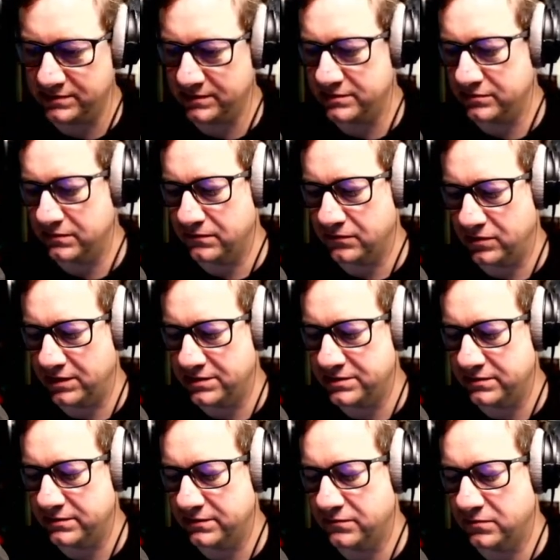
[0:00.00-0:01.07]
They do a
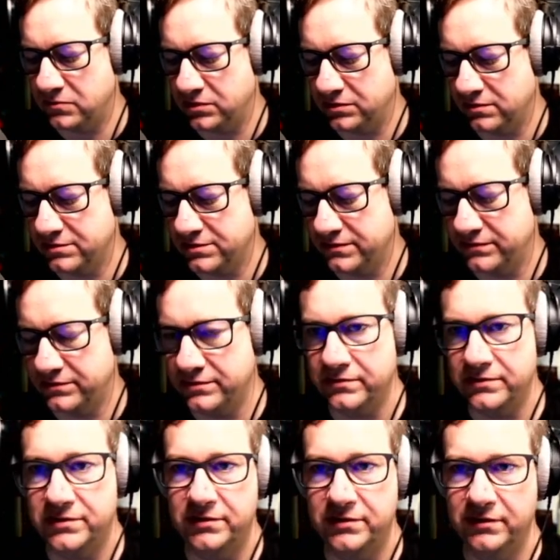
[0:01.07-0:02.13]
variety of different models. If you
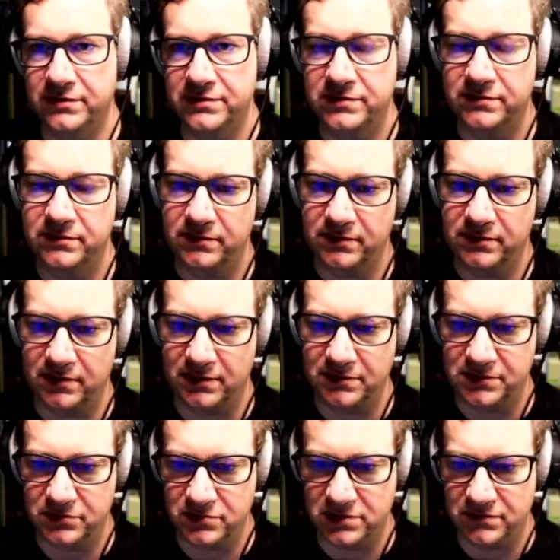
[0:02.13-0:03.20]
do a search, I
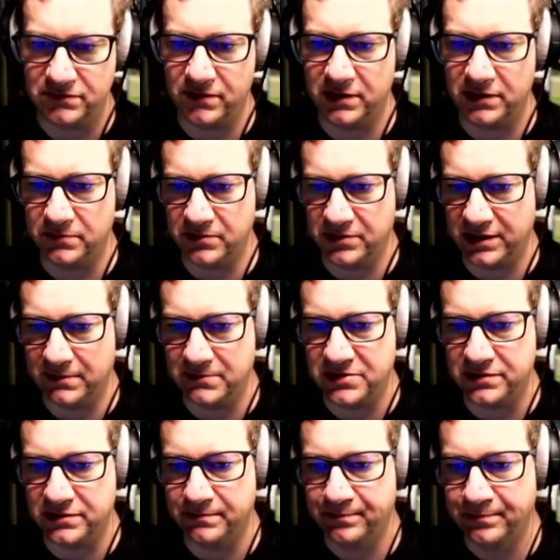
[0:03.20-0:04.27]
usually find them on
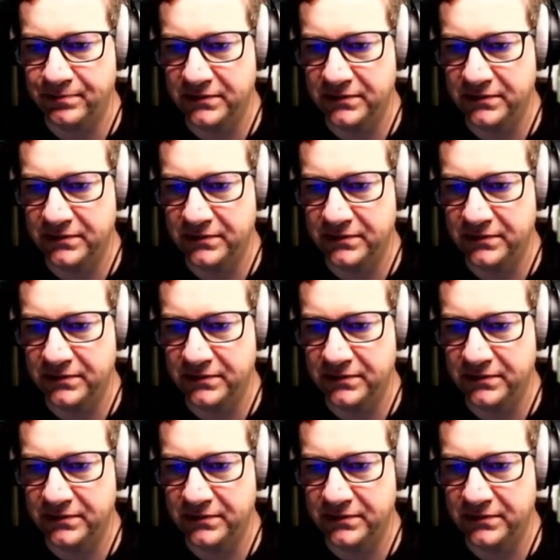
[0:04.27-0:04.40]
Amazon.